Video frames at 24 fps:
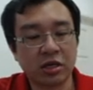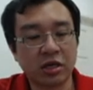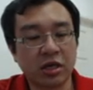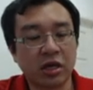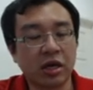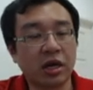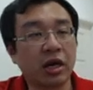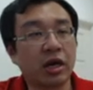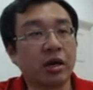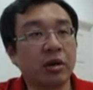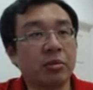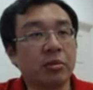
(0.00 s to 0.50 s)

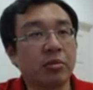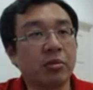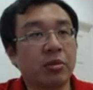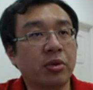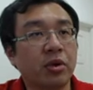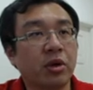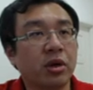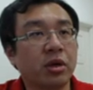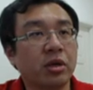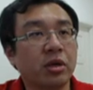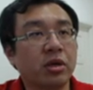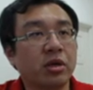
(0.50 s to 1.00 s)
and
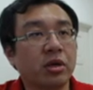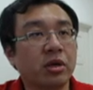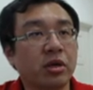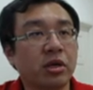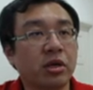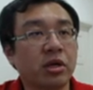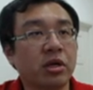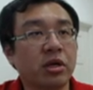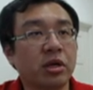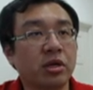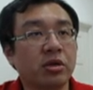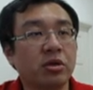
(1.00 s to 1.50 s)
block the
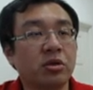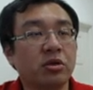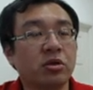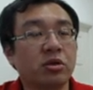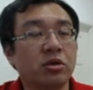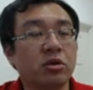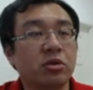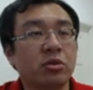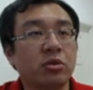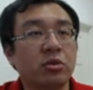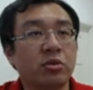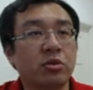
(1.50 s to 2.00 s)
king
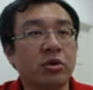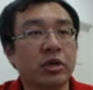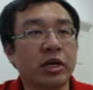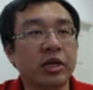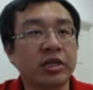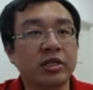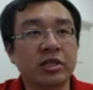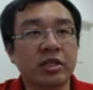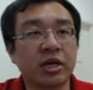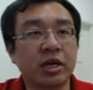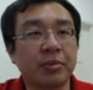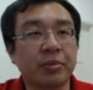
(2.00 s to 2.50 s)
to
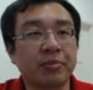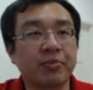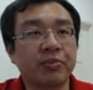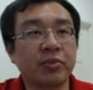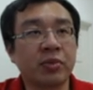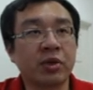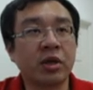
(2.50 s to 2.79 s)
escape,